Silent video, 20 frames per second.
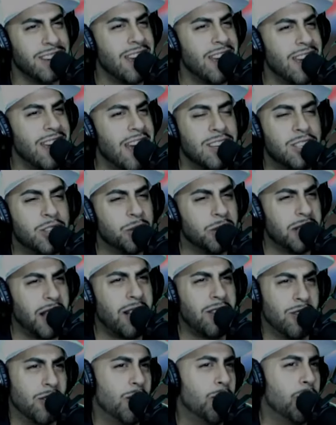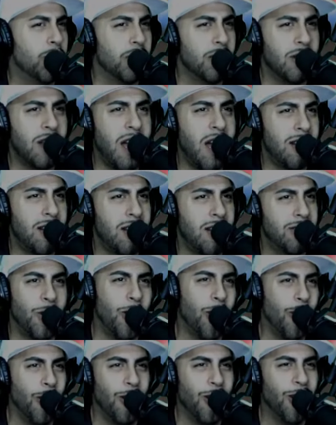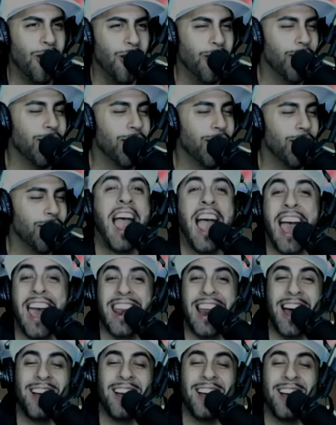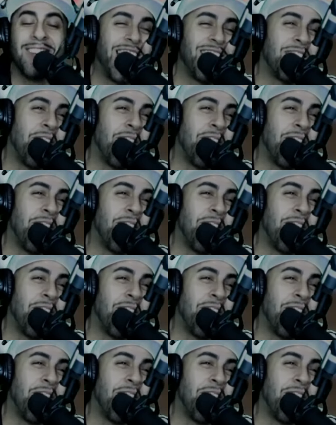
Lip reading: she was like, "Como la flor," and I'm like,